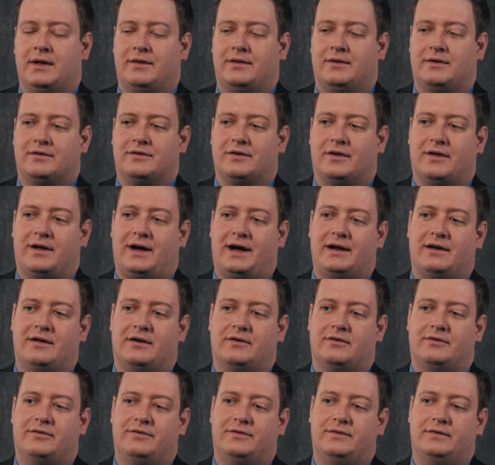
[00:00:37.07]
There's a lot
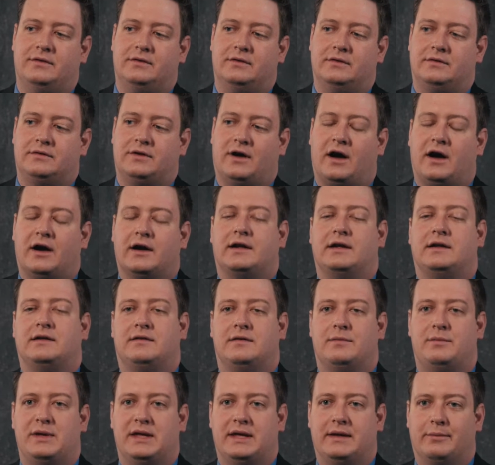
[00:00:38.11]
of talking
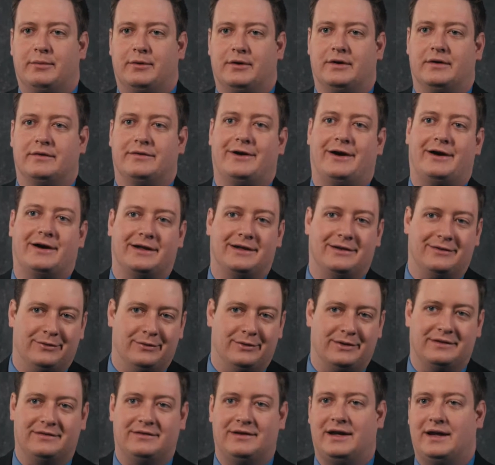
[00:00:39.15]
to people, talking to
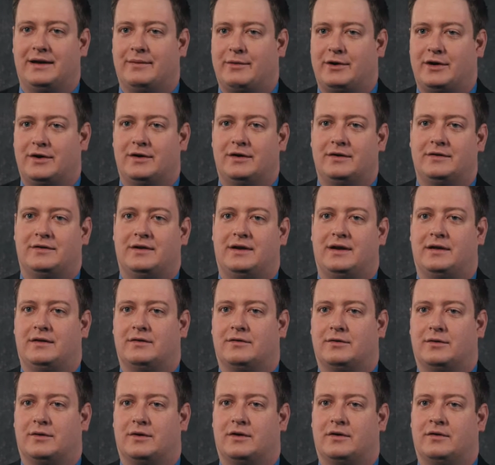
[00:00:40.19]
examiners, and
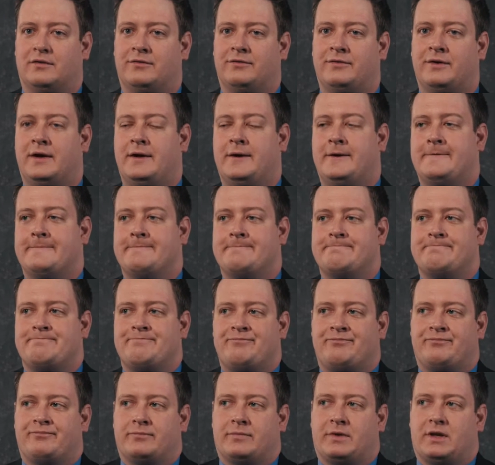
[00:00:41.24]
sort of
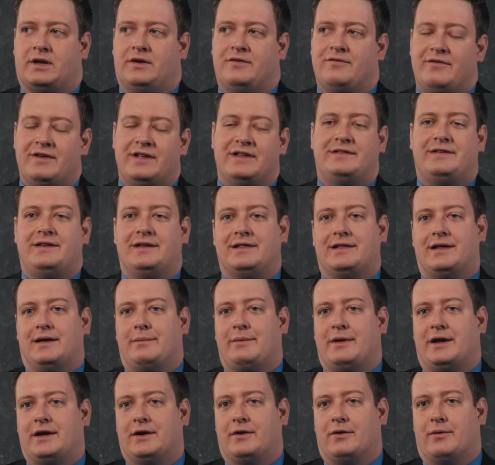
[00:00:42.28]
convincing them
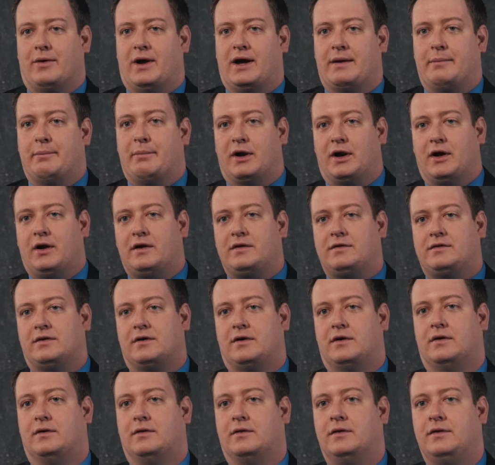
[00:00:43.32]
that you're right, but
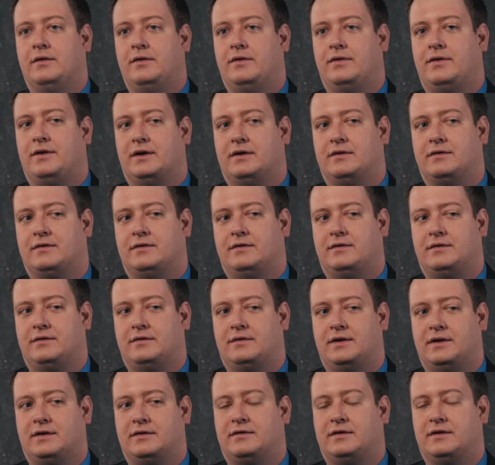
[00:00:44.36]
also there's
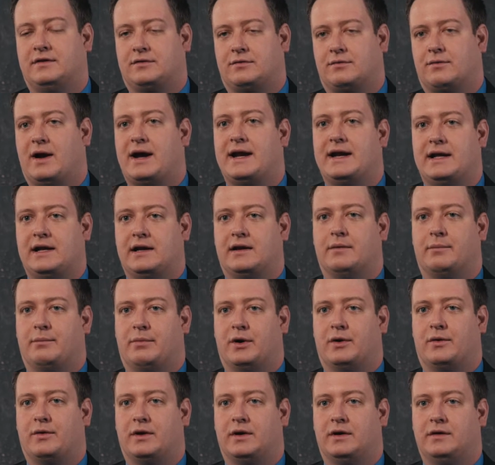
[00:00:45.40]
there's this writing
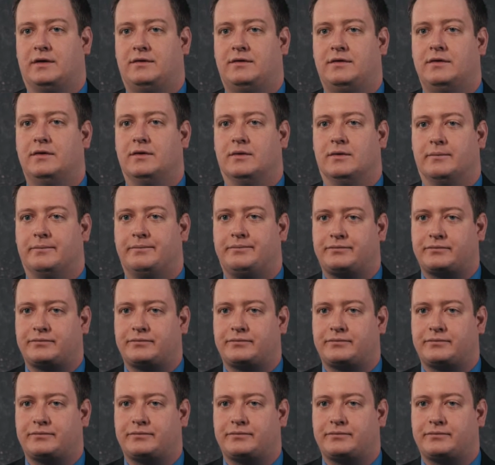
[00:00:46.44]
component too.